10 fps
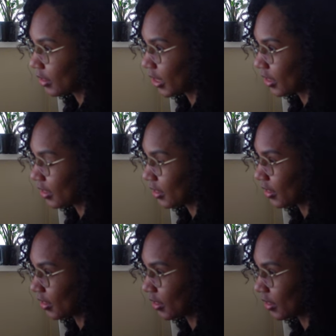Yeah. Do you
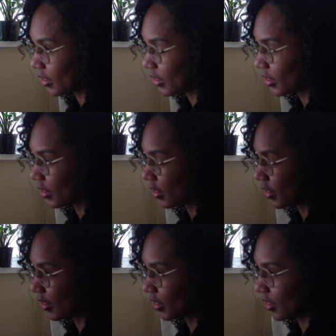have like a list of
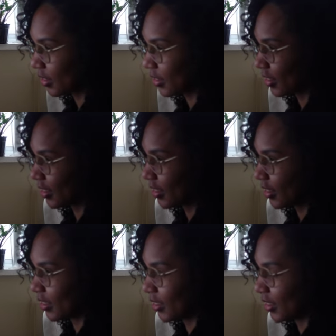shortcuts where you save
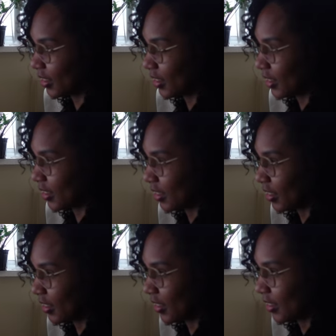it and then you
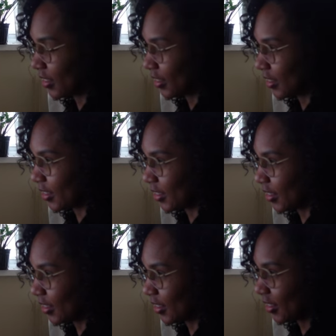can just go back to
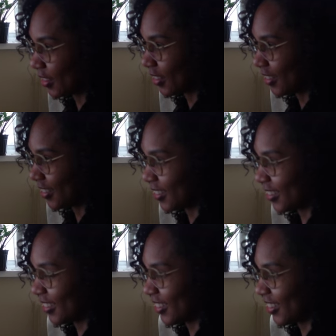it and see it?
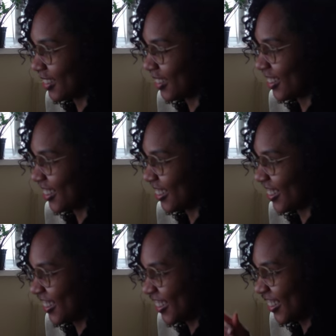Like
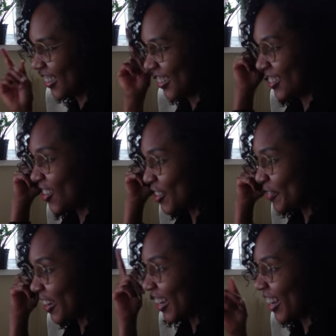somewhere? They're all in
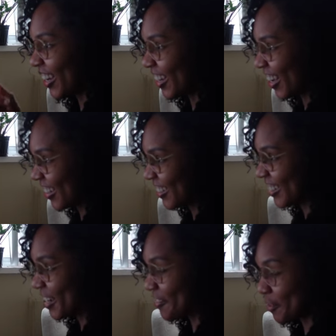my head. I didn't
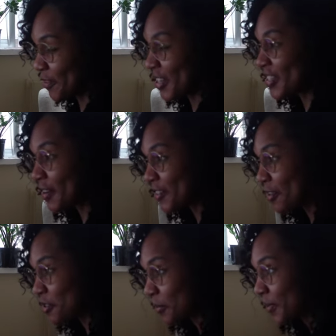save them because
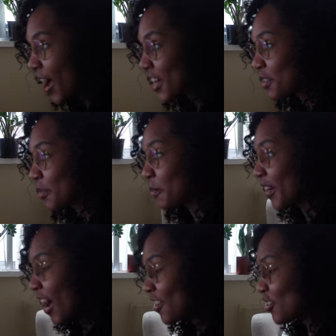sometimes people ask me, wait,
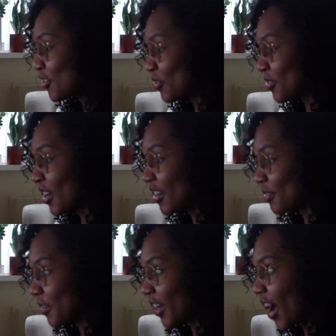how did you do that?
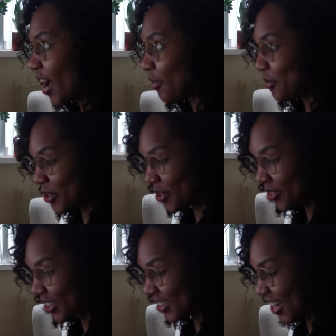I'm like, I don't know
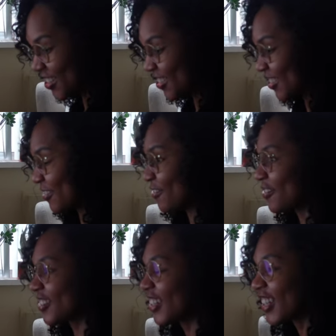because
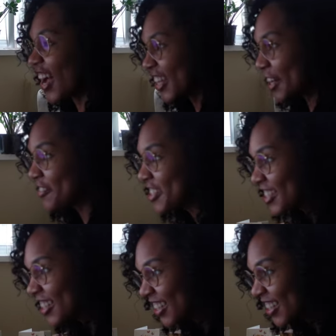I can't even
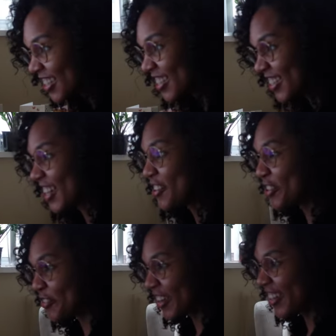see the keys to tell
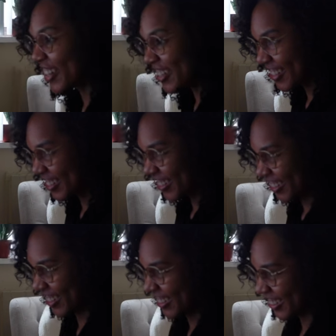you where it is.
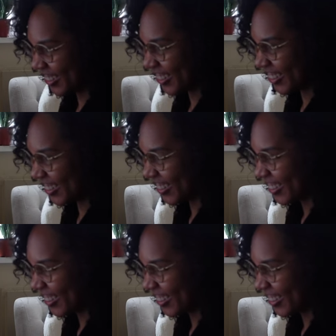Yeah. I just